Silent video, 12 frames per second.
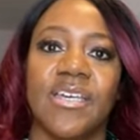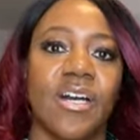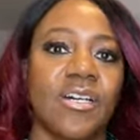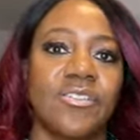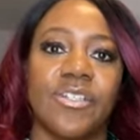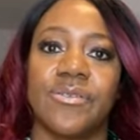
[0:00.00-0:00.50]

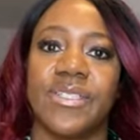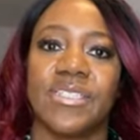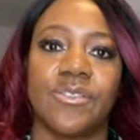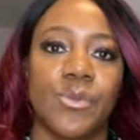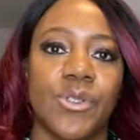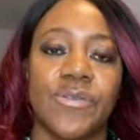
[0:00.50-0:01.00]
I don't need
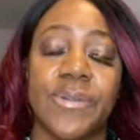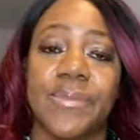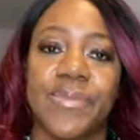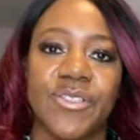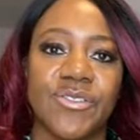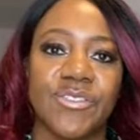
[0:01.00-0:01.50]
to worry about
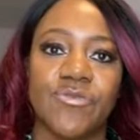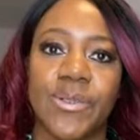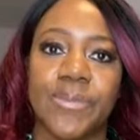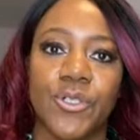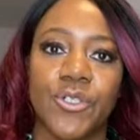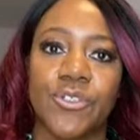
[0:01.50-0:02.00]
building
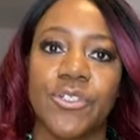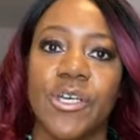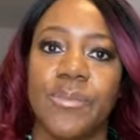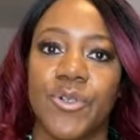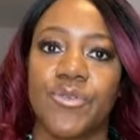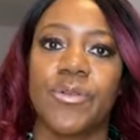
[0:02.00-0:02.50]
rapport,
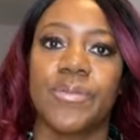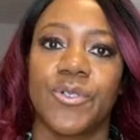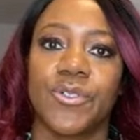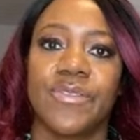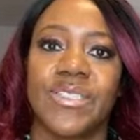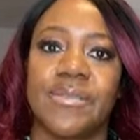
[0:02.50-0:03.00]
but
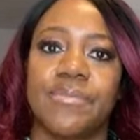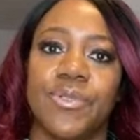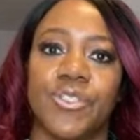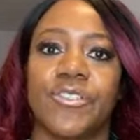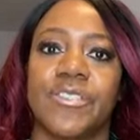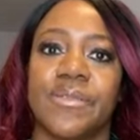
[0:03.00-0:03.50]
rapport is
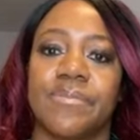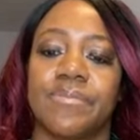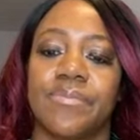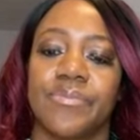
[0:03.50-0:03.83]
important.